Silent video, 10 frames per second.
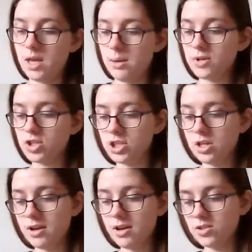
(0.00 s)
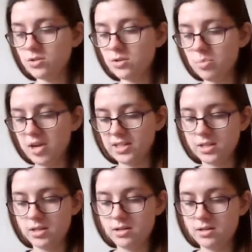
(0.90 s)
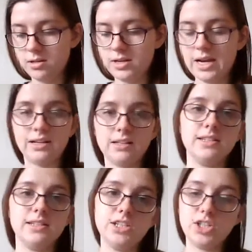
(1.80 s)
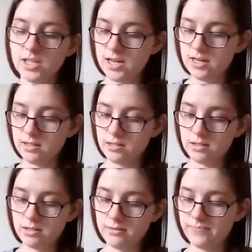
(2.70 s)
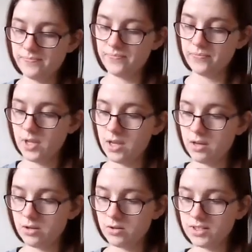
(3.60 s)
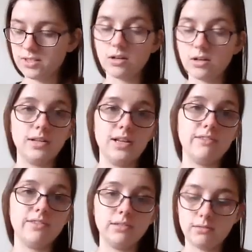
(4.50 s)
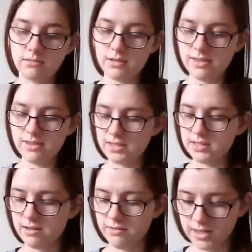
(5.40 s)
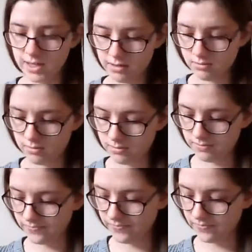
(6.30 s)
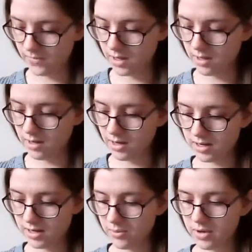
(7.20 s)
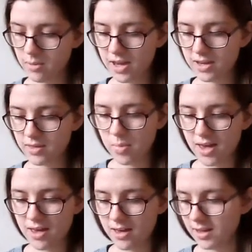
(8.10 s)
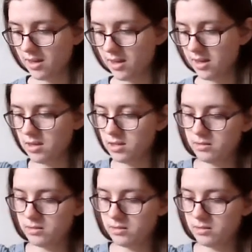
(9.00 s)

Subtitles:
because you don't have to look at the pattern, and I can stitch it in hand because it's on 11. I think it's 11 count. Now it won't go back in the packet.